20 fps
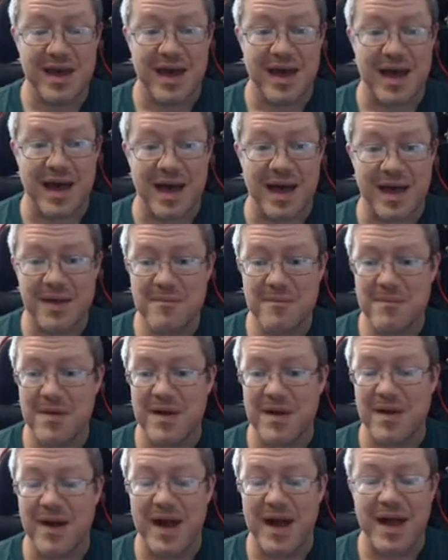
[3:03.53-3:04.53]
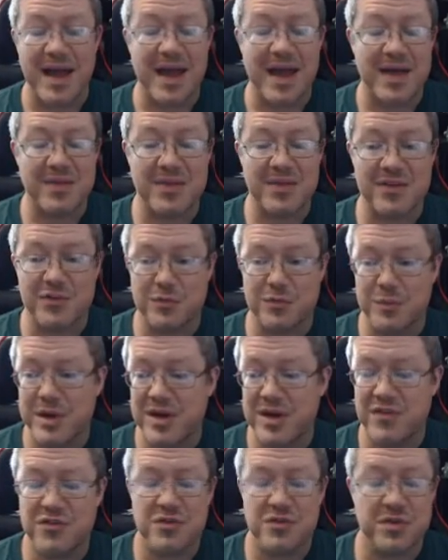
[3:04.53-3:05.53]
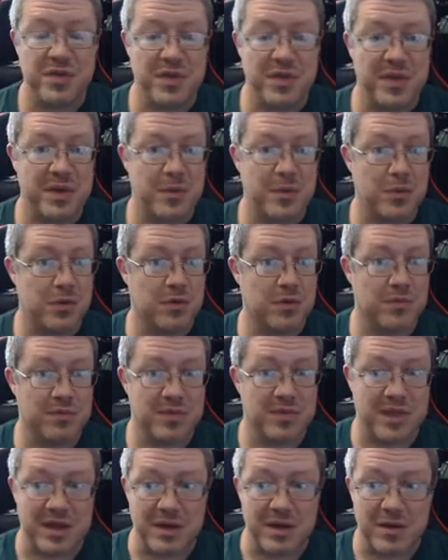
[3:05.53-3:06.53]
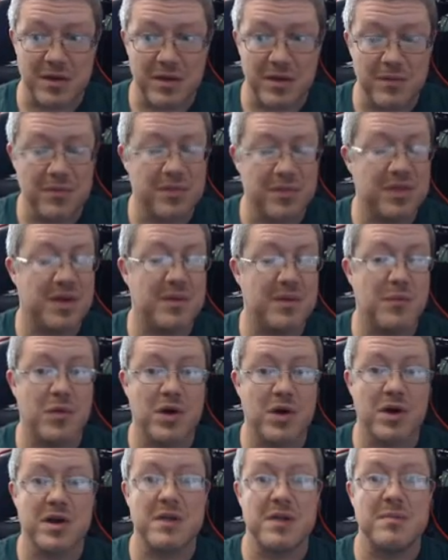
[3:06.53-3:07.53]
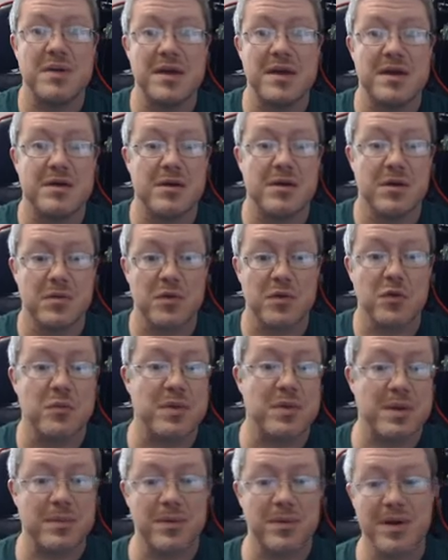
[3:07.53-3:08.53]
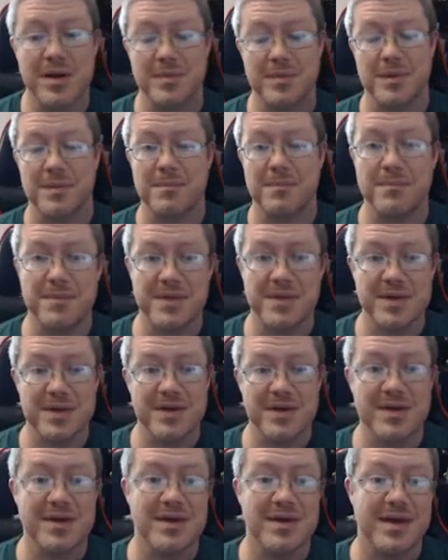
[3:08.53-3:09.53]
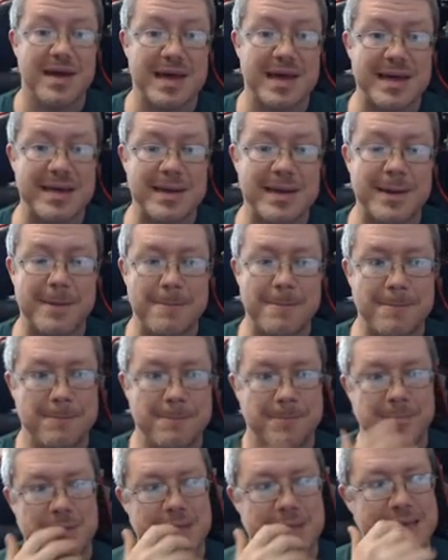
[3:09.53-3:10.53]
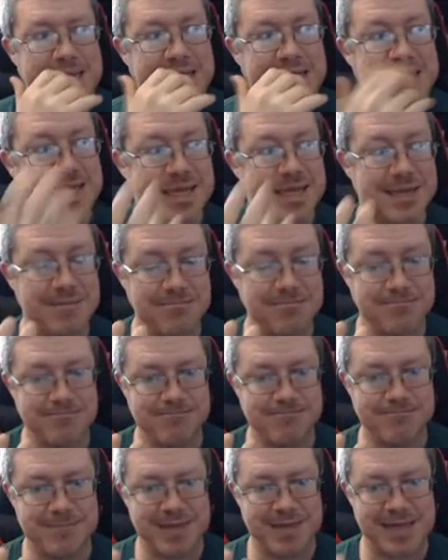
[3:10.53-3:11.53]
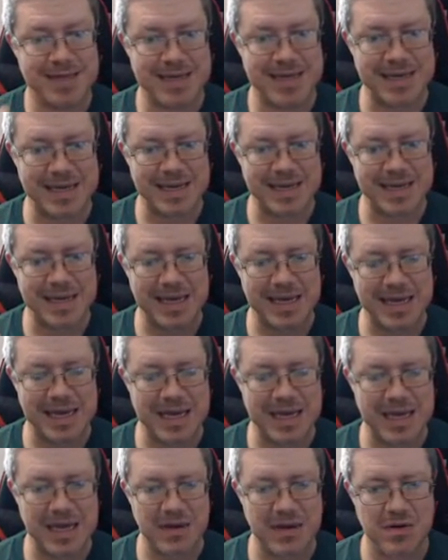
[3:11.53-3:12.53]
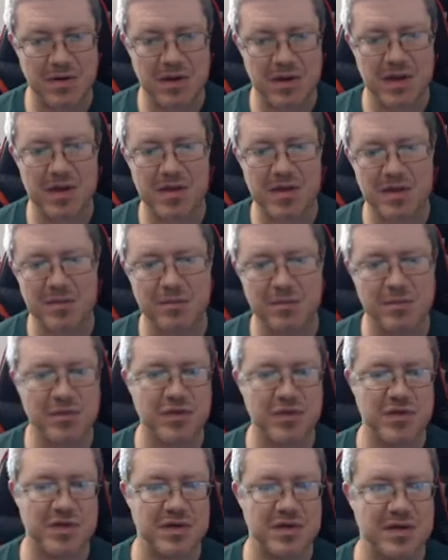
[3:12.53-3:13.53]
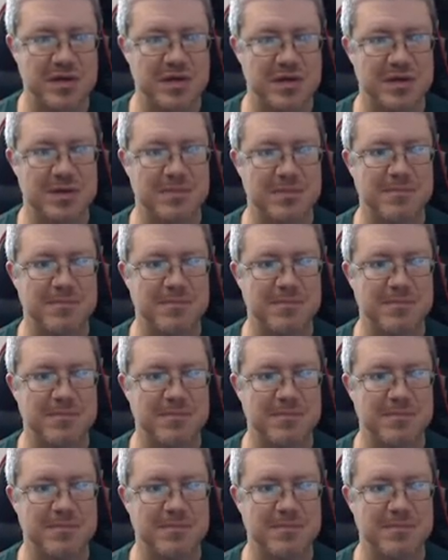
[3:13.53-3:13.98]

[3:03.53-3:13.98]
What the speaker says: I had this picture that they weren't going to be a real big problem. And then here comes the